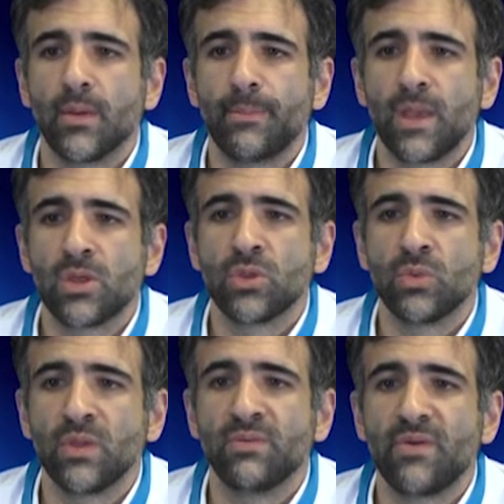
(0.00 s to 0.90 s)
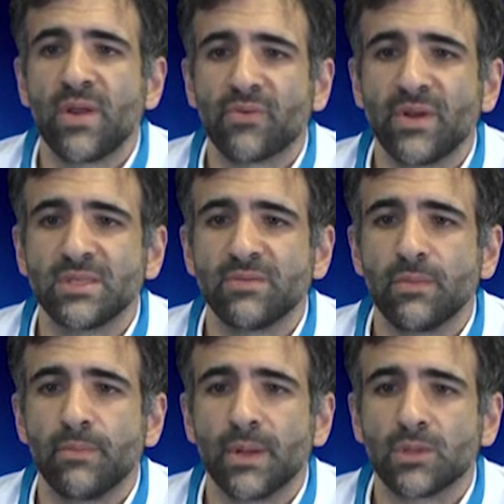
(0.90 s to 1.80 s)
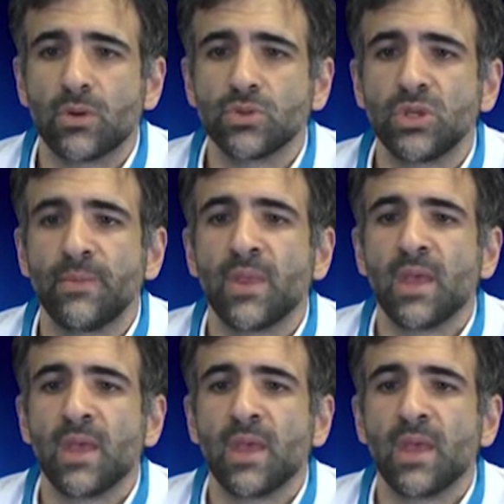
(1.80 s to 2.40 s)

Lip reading: patients with very aggressive pathology,